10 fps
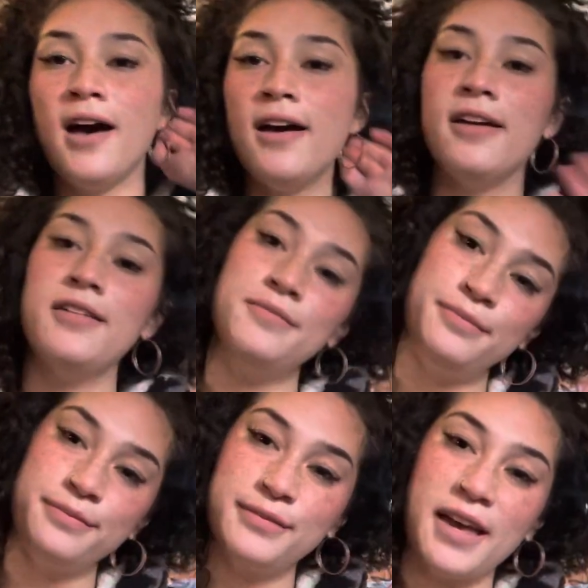Hi,
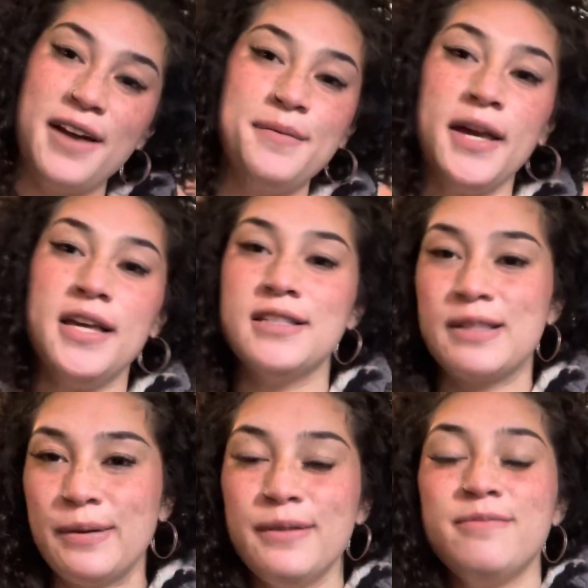I'm
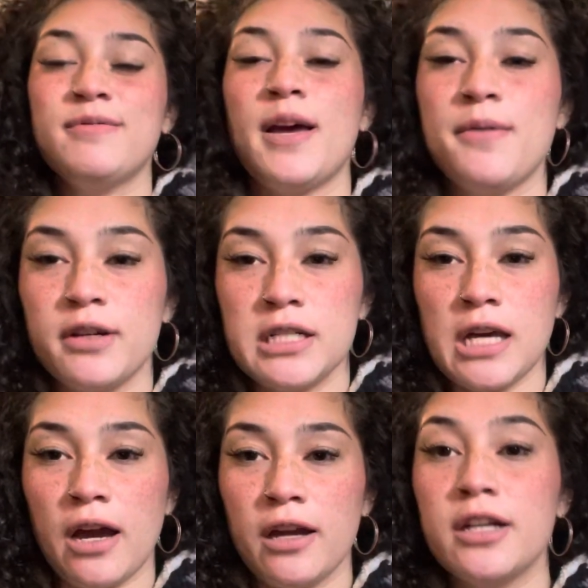Hazel. I'm a
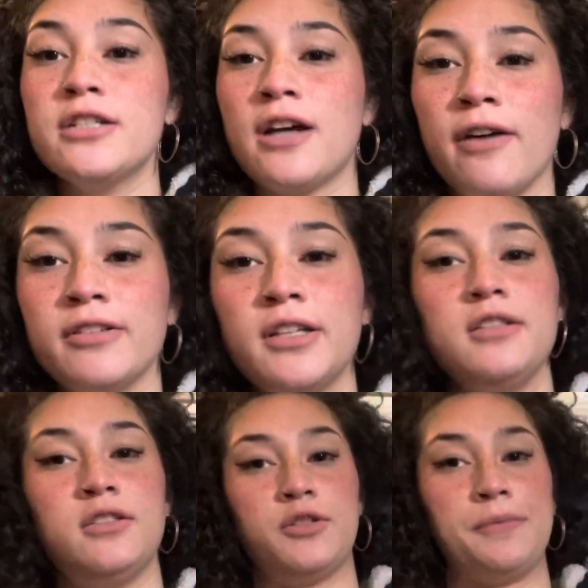retired
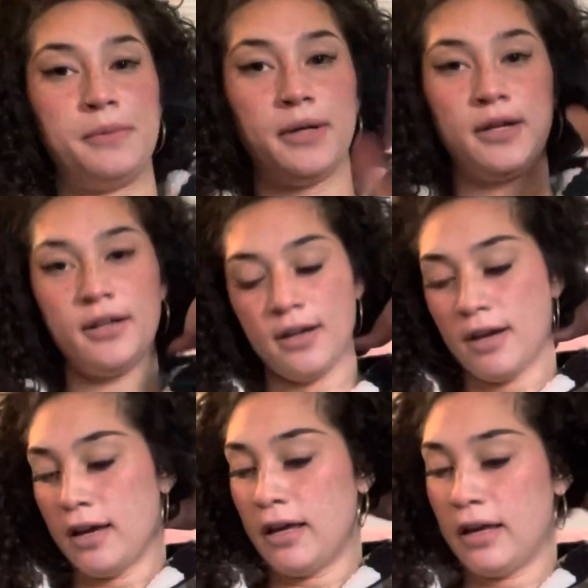traveling stripper,
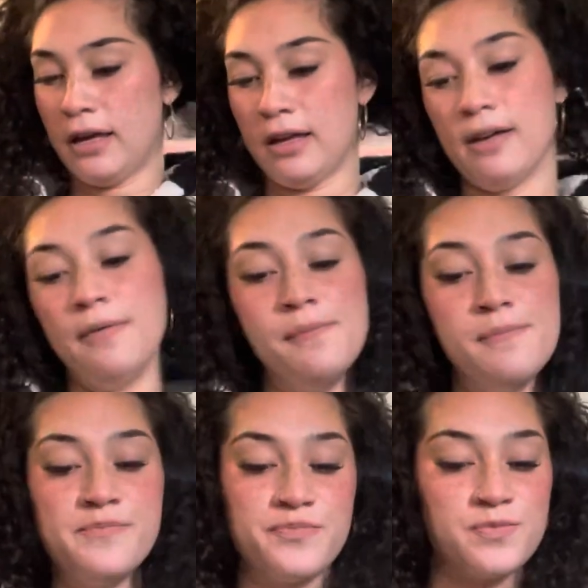and
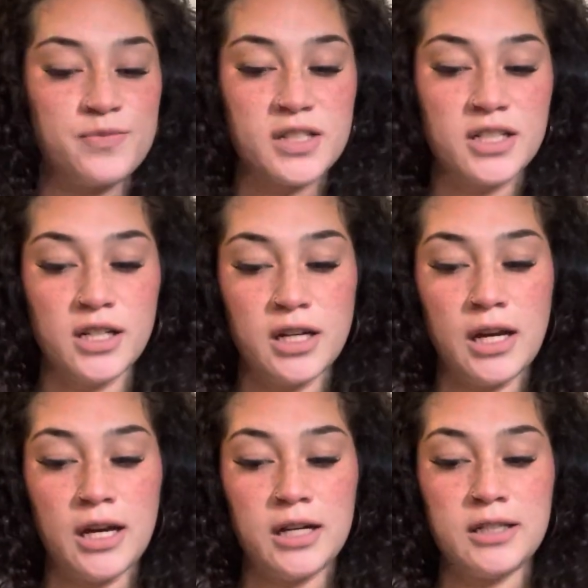
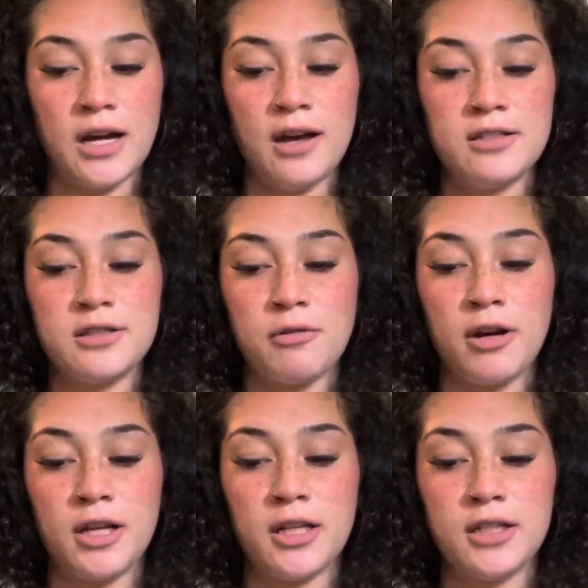I just
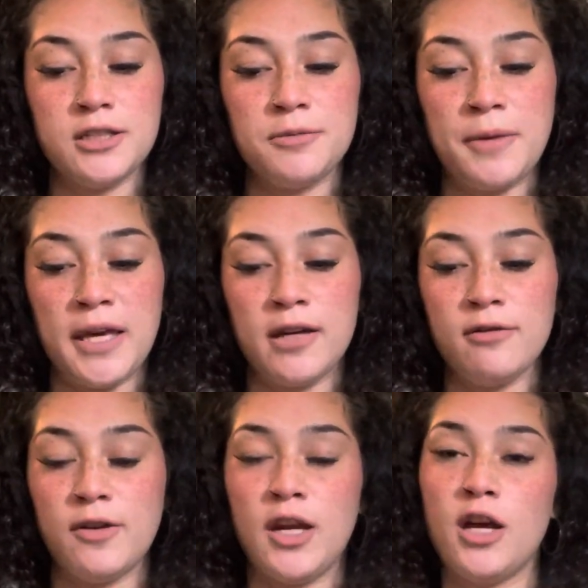wanted to make a
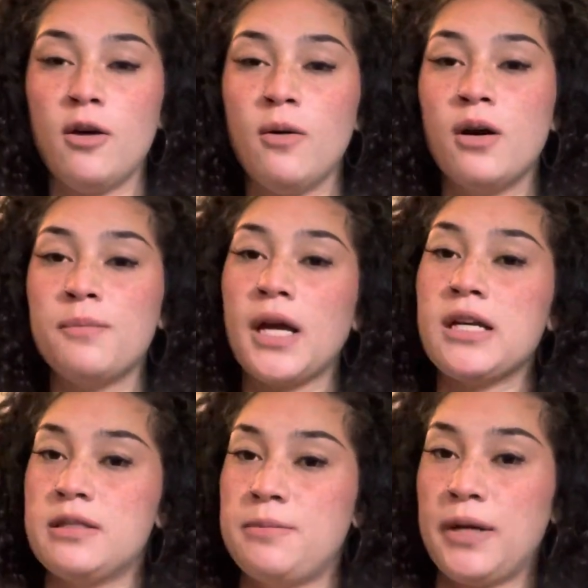video on my
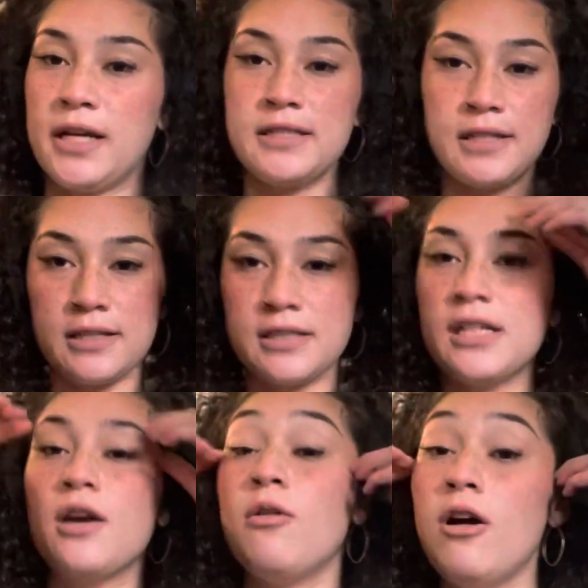experience
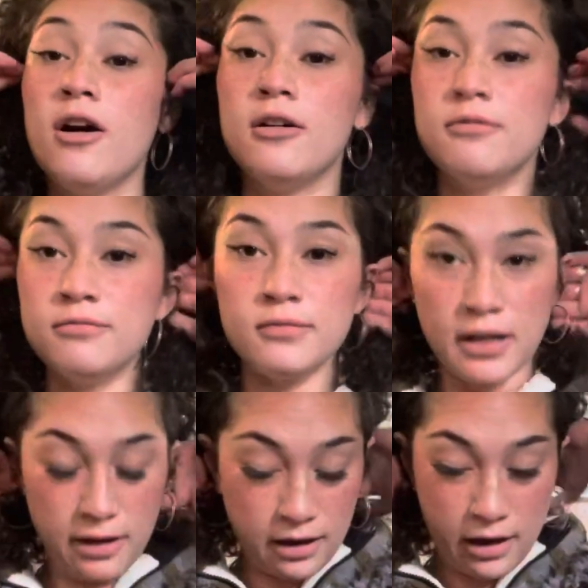dancing in Guam.
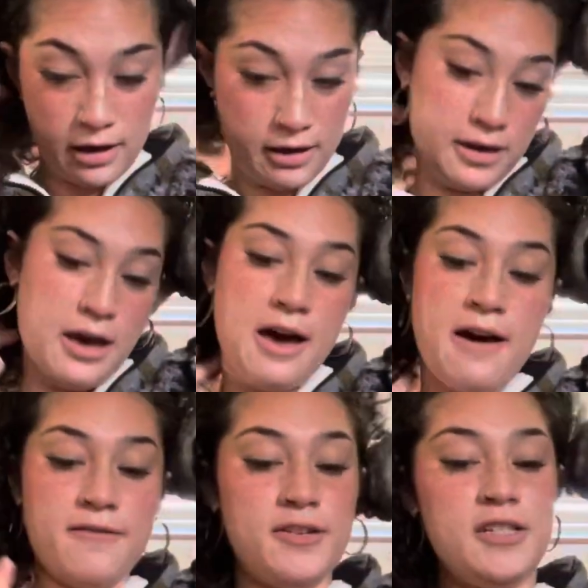I
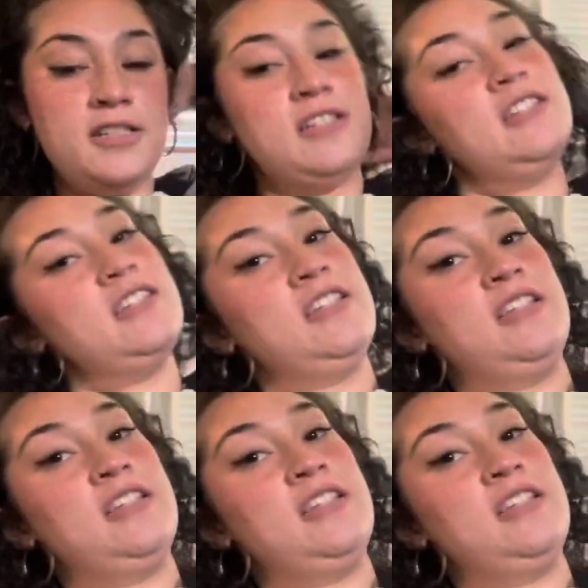haven't